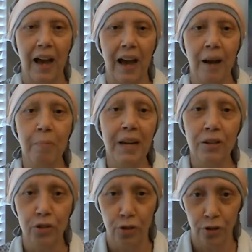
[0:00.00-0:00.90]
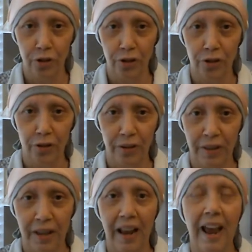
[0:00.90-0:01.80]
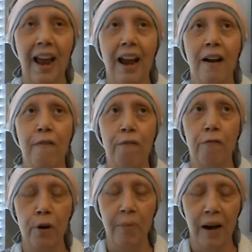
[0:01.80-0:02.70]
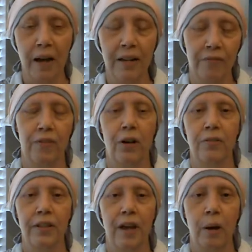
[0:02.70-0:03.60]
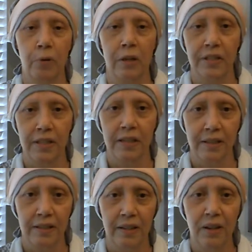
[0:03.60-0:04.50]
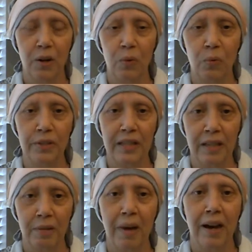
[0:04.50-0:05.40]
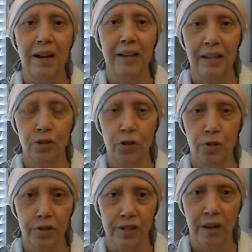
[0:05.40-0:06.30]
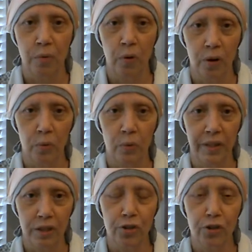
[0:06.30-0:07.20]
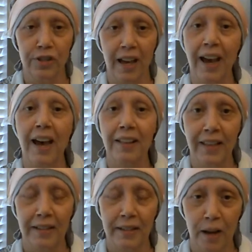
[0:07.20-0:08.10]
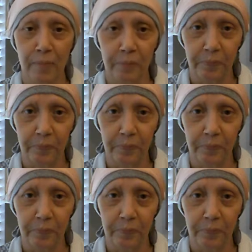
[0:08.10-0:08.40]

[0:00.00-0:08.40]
I made sure that everybody involved in that process was in my insurance network with the insurance I had at that time.